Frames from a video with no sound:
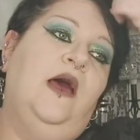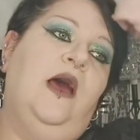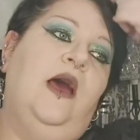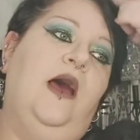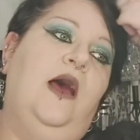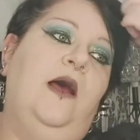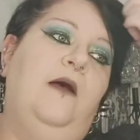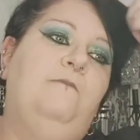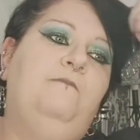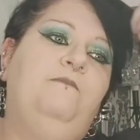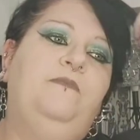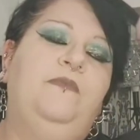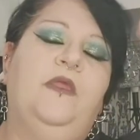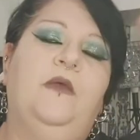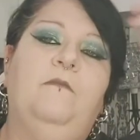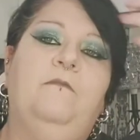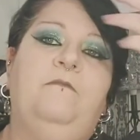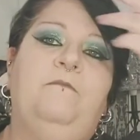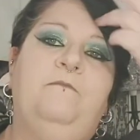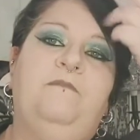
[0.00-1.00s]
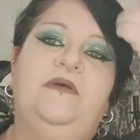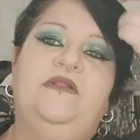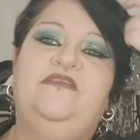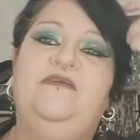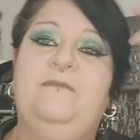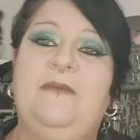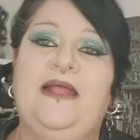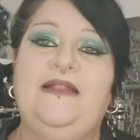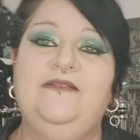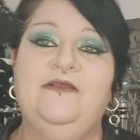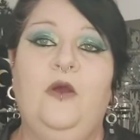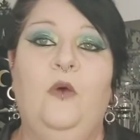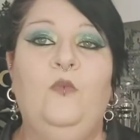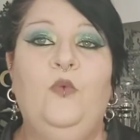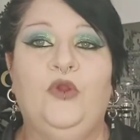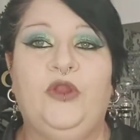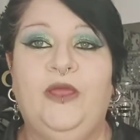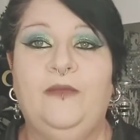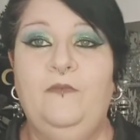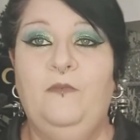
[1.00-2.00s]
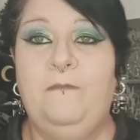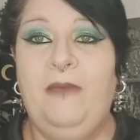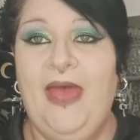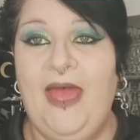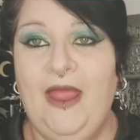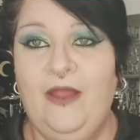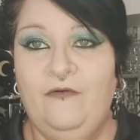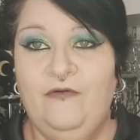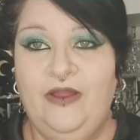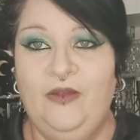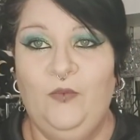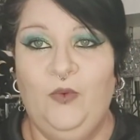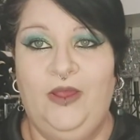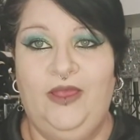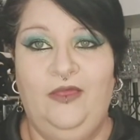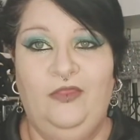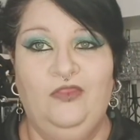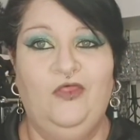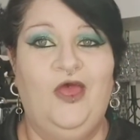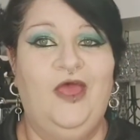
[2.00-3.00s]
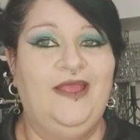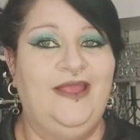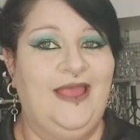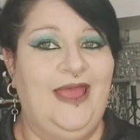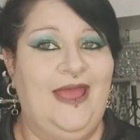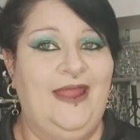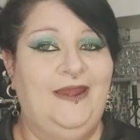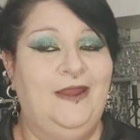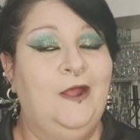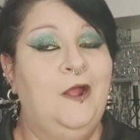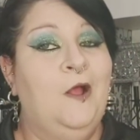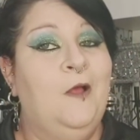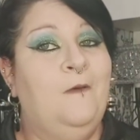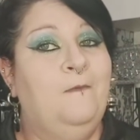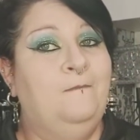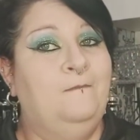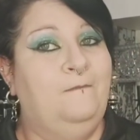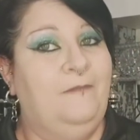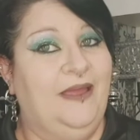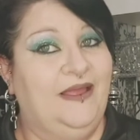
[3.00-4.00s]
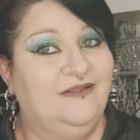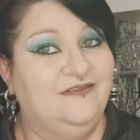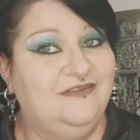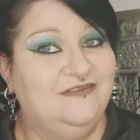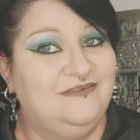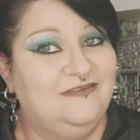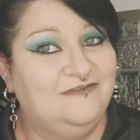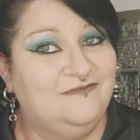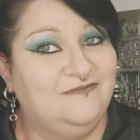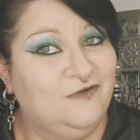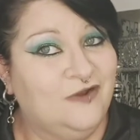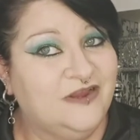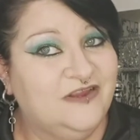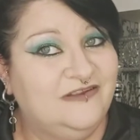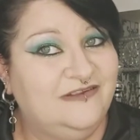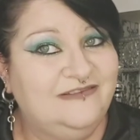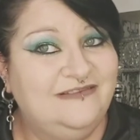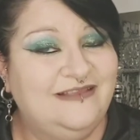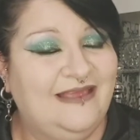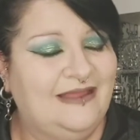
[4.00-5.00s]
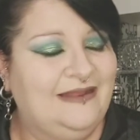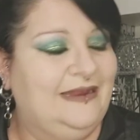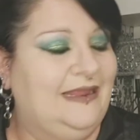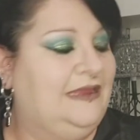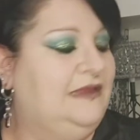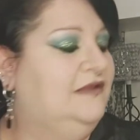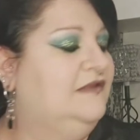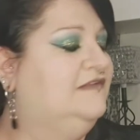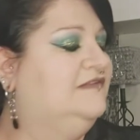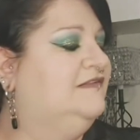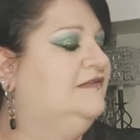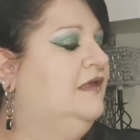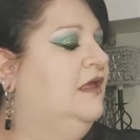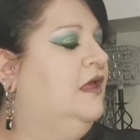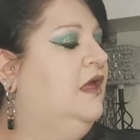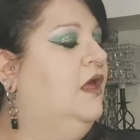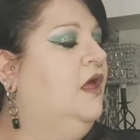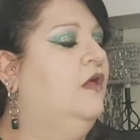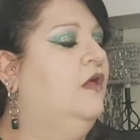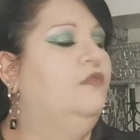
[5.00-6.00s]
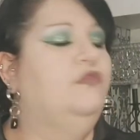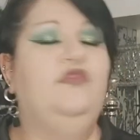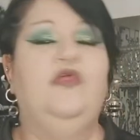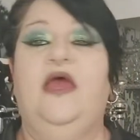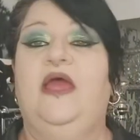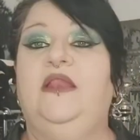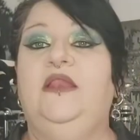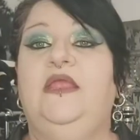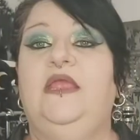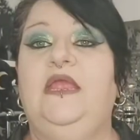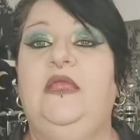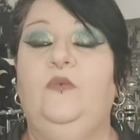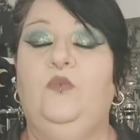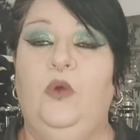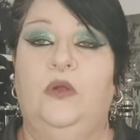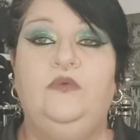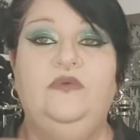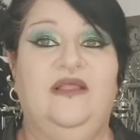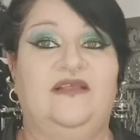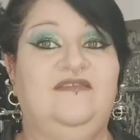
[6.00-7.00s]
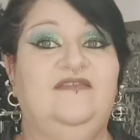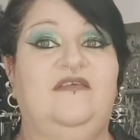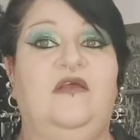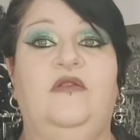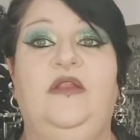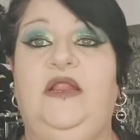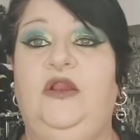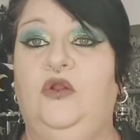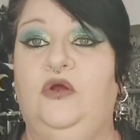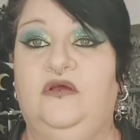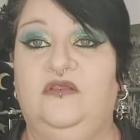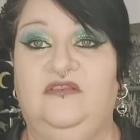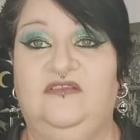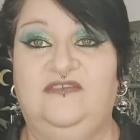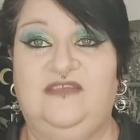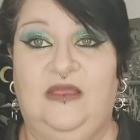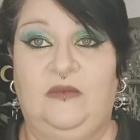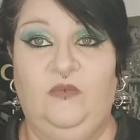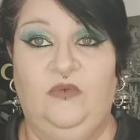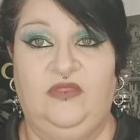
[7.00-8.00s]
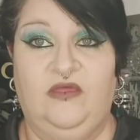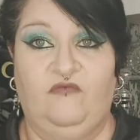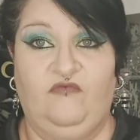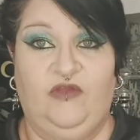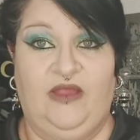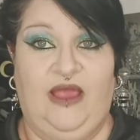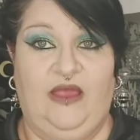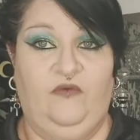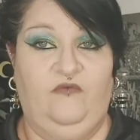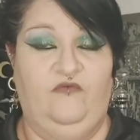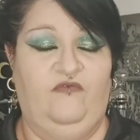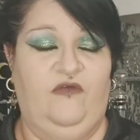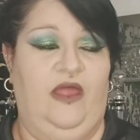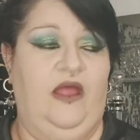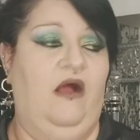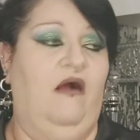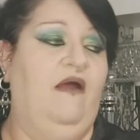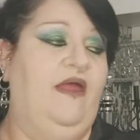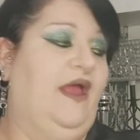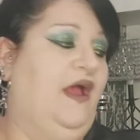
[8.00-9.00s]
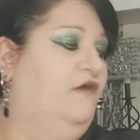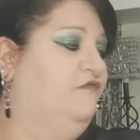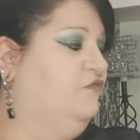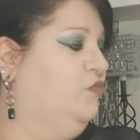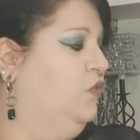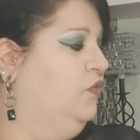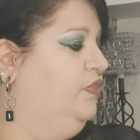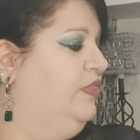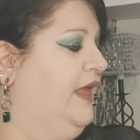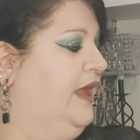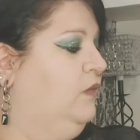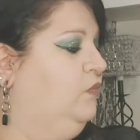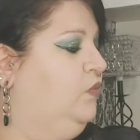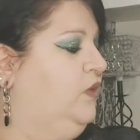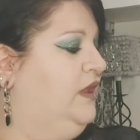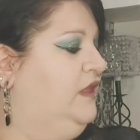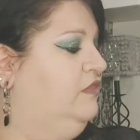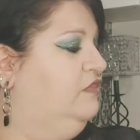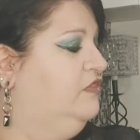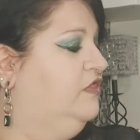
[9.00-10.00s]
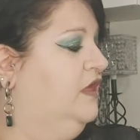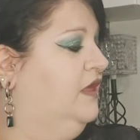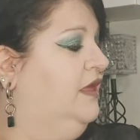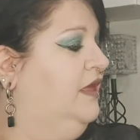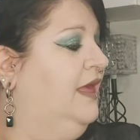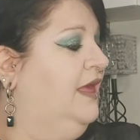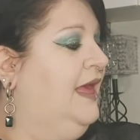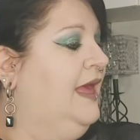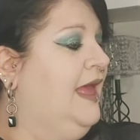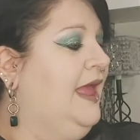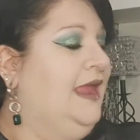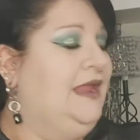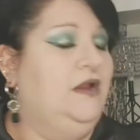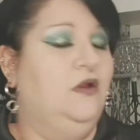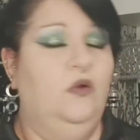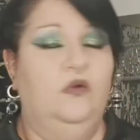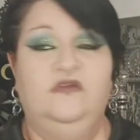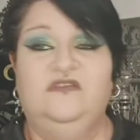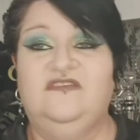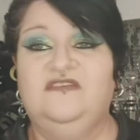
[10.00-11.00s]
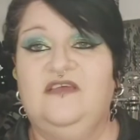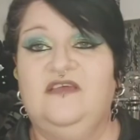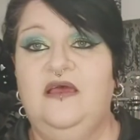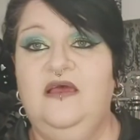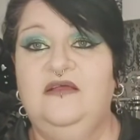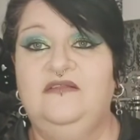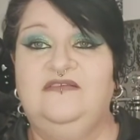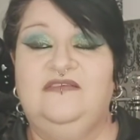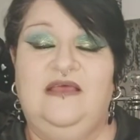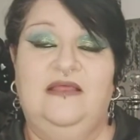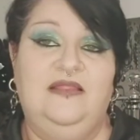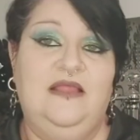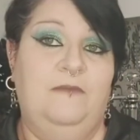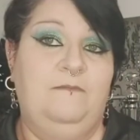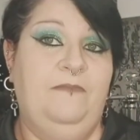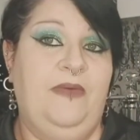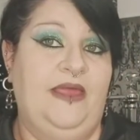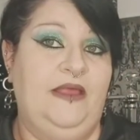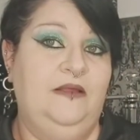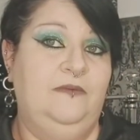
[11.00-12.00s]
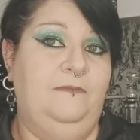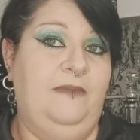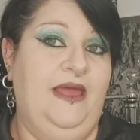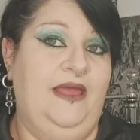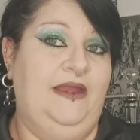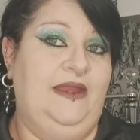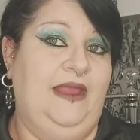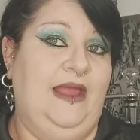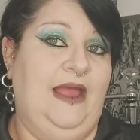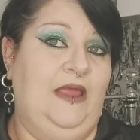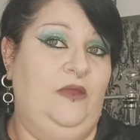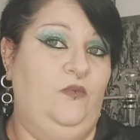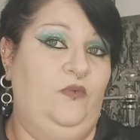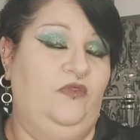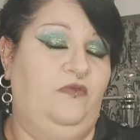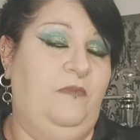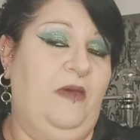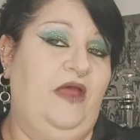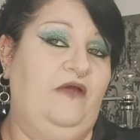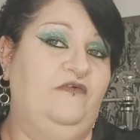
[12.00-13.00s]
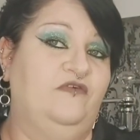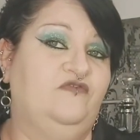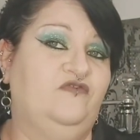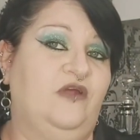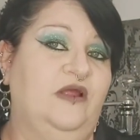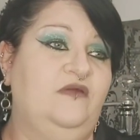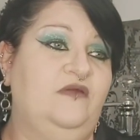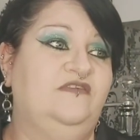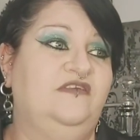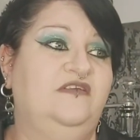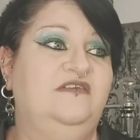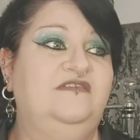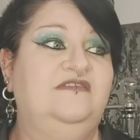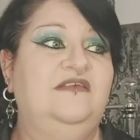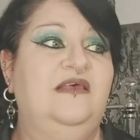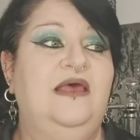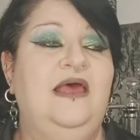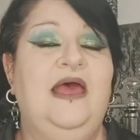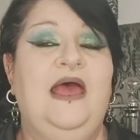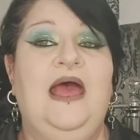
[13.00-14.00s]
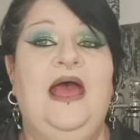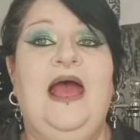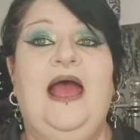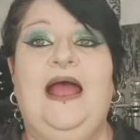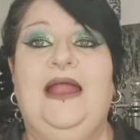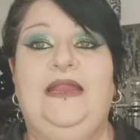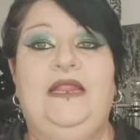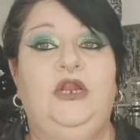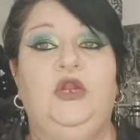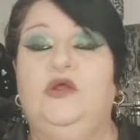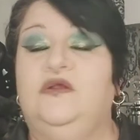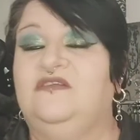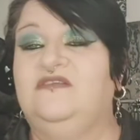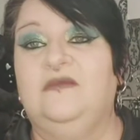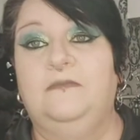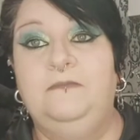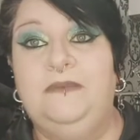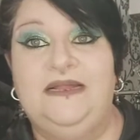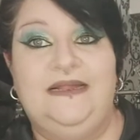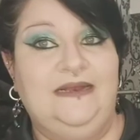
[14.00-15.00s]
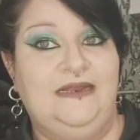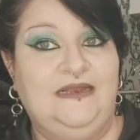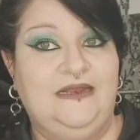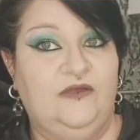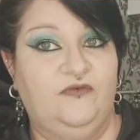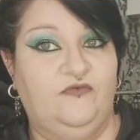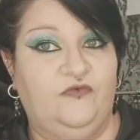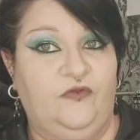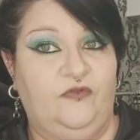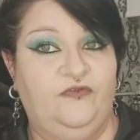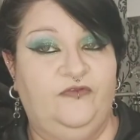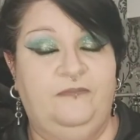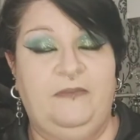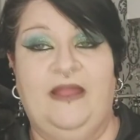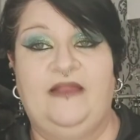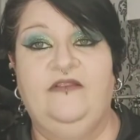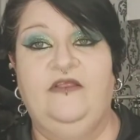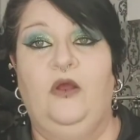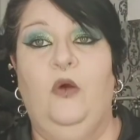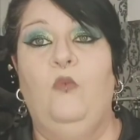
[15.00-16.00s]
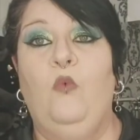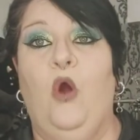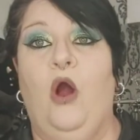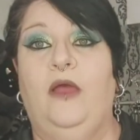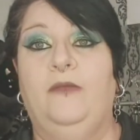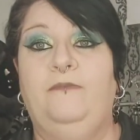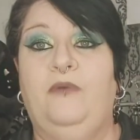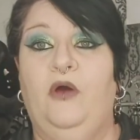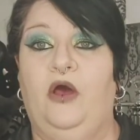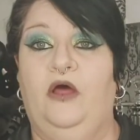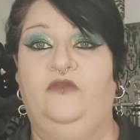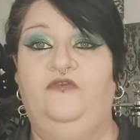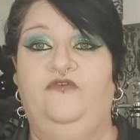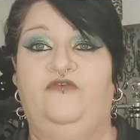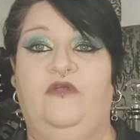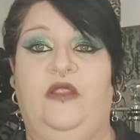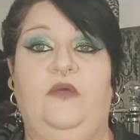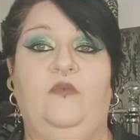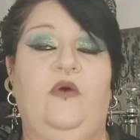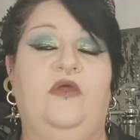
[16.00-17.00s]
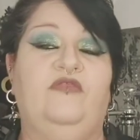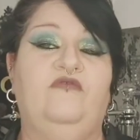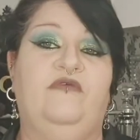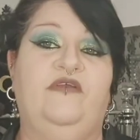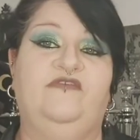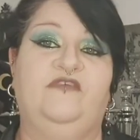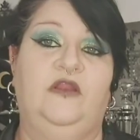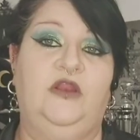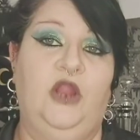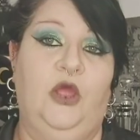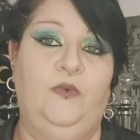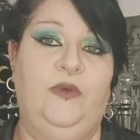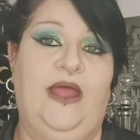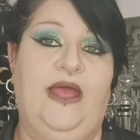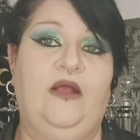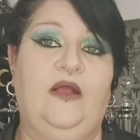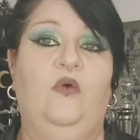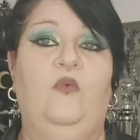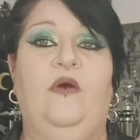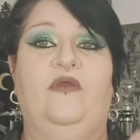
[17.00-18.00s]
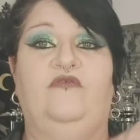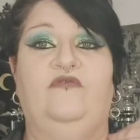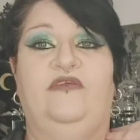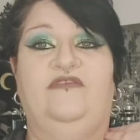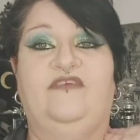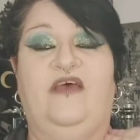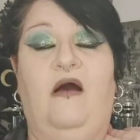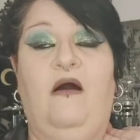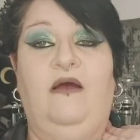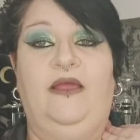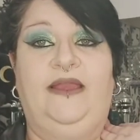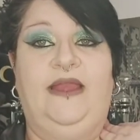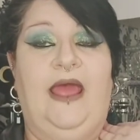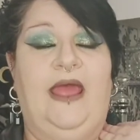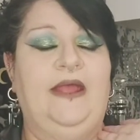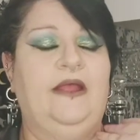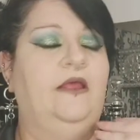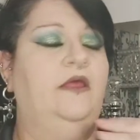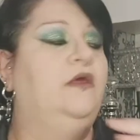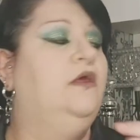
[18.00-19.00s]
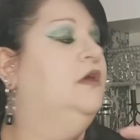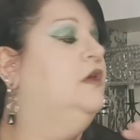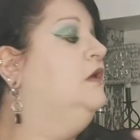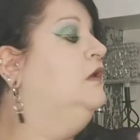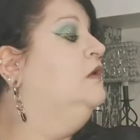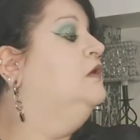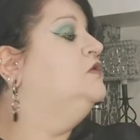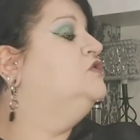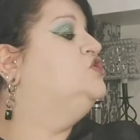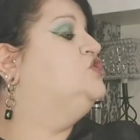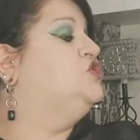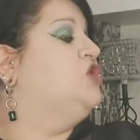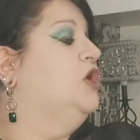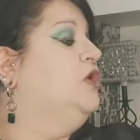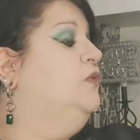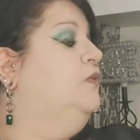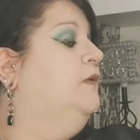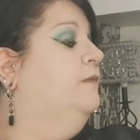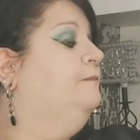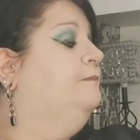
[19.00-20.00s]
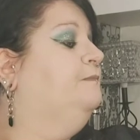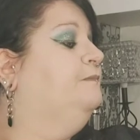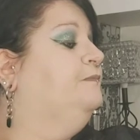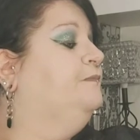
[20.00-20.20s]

But depending on what I pair it with, again, back to distraction techniques, then it won't necessarily look the same with every outfit. I have worn that with a long skirt and then paired it out with a pair of trousers, and it looks completely different depending on what I put under it, whether it's a low neck or whether it's a high neck. So